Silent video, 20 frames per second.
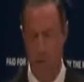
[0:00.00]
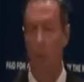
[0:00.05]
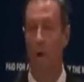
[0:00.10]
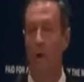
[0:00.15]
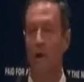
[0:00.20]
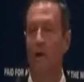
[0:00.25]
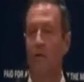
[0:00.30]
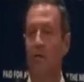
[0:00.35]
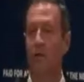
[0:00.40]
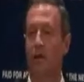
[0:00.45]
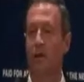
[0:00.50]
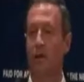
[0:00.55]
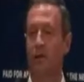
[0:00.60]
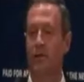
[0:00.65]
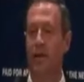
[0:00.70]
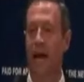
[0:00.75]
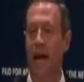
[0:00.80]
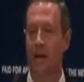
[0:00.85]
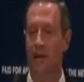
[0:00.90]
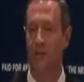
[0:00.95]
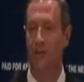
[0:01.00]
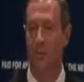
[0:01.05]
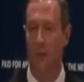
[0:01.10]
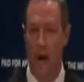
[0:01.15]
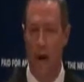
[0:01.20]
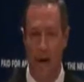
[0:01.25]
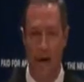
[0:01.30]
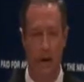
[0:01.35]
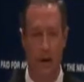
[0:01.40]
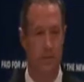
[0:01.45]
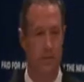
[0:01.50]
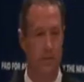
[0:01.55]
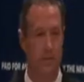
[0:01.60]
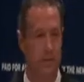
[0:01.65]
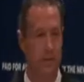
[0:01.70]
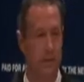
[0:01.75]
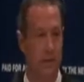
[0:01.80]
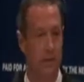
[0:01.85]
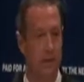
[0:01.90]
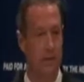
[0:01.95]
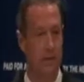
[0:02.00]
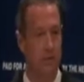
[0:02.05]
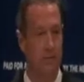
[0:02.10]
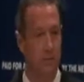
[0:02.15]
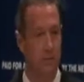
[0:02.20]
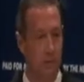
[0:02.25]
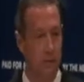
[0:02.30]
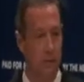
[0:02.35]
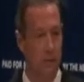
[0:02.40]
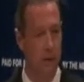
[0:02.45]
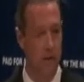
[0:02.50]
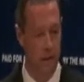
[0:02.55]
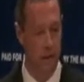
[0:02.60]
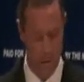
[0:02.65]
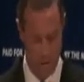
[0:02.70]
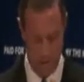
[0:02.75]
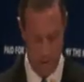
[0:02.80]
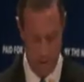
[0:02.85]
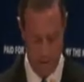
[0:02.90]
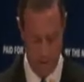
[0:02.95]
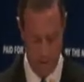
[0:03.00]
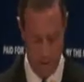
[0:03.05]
while giving tax breaks to millionaires